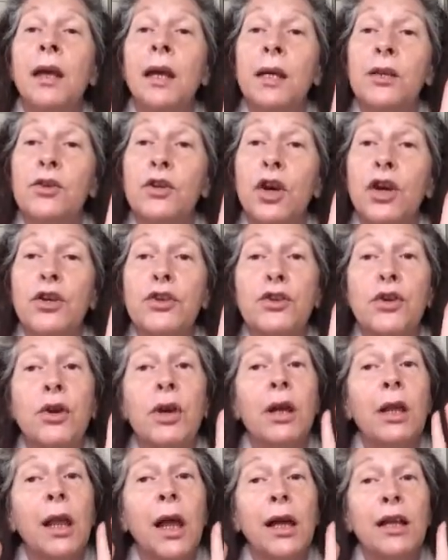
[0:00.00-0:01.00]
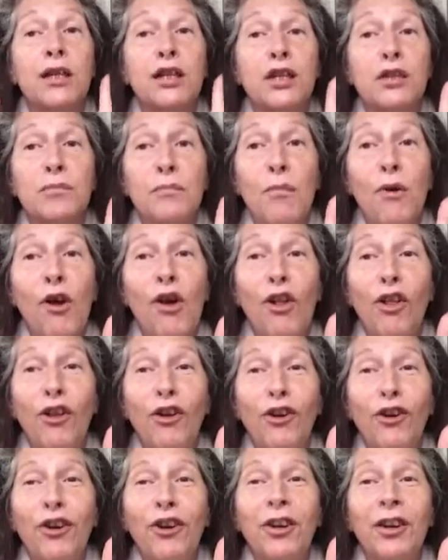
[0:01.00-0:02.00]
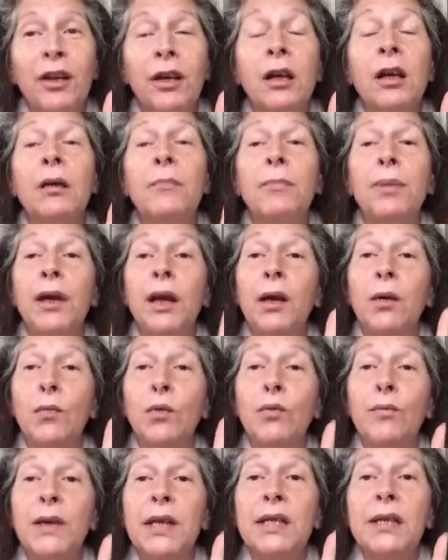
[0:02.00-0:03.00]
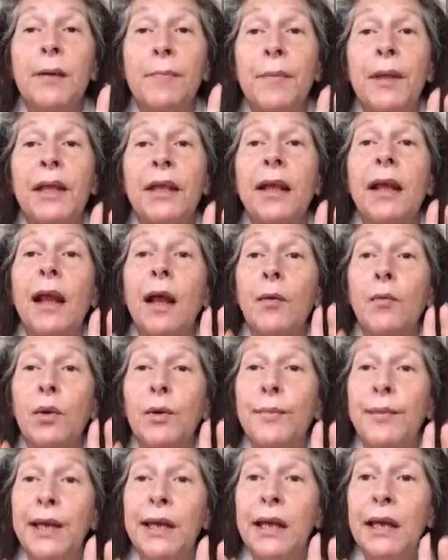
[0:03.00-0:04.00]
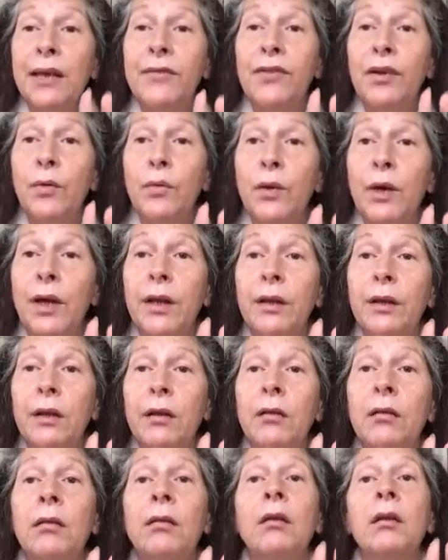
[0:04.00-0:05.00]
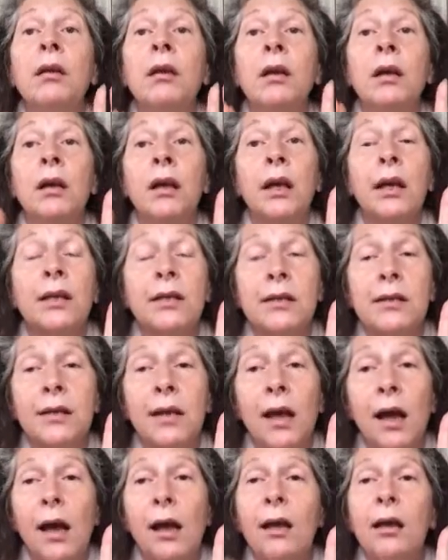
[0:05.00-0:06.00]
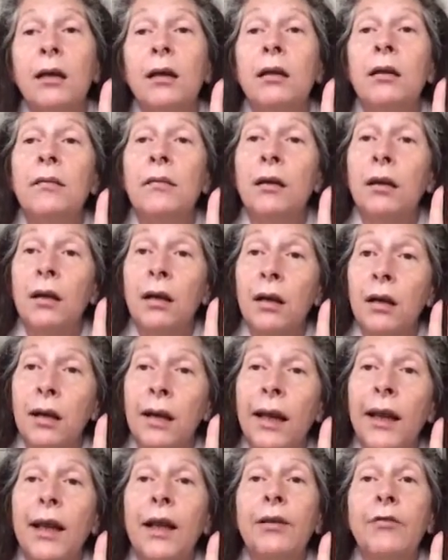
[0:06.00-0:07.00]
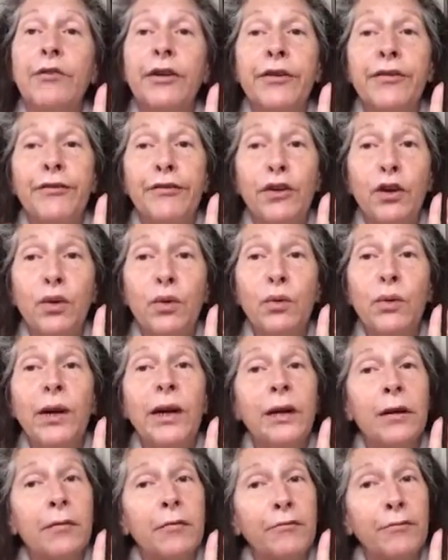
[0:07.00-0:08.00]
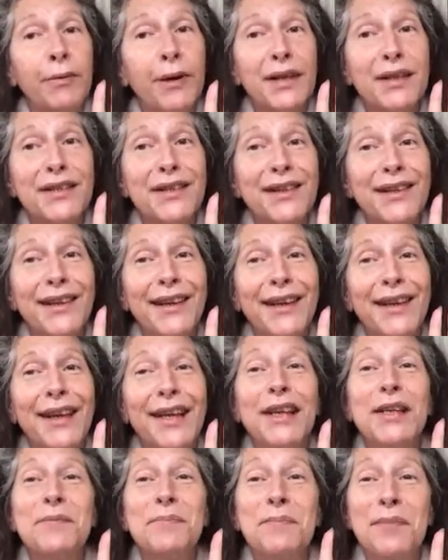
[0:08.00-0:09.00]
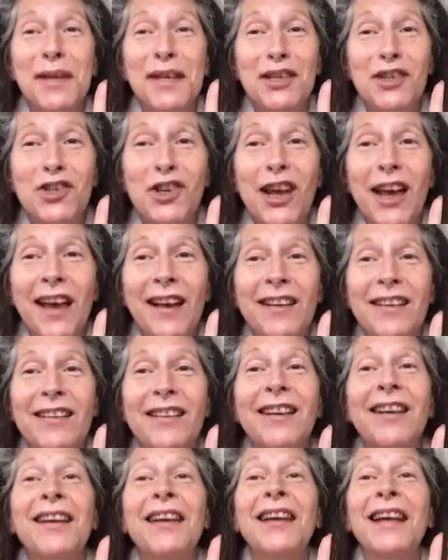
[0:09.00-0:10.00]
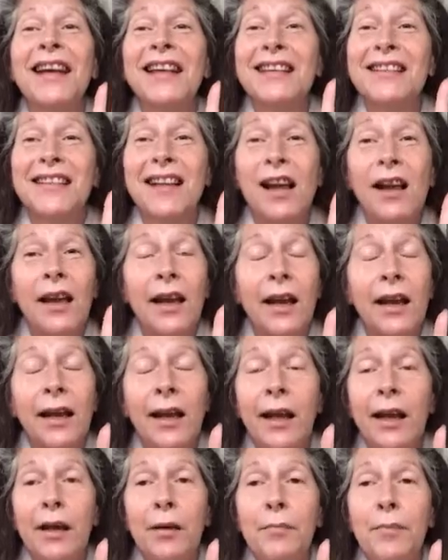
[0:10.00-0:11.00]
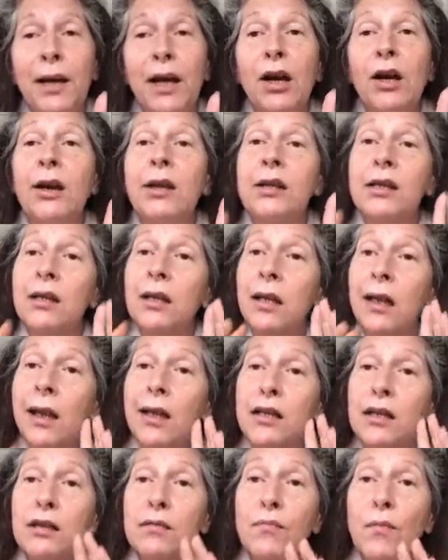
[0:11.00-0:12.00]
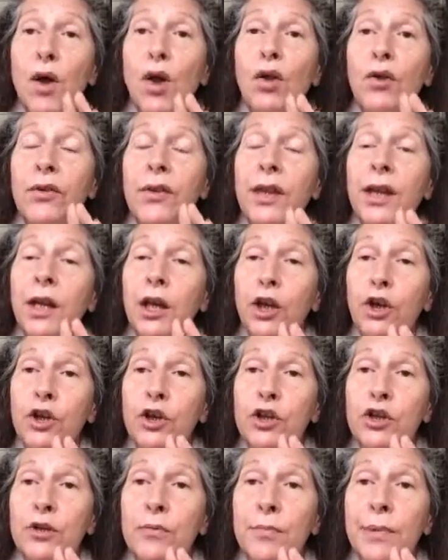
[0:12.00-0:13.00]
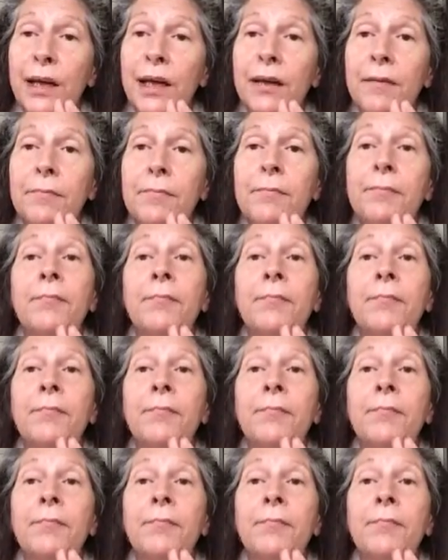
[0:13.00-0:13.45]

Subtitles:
It's also a lot smaller, but it will be something that I will be living with. It's not getting refueled presently. It's been checked. It's not getting any bigger. It's a lot smaller than it used to be,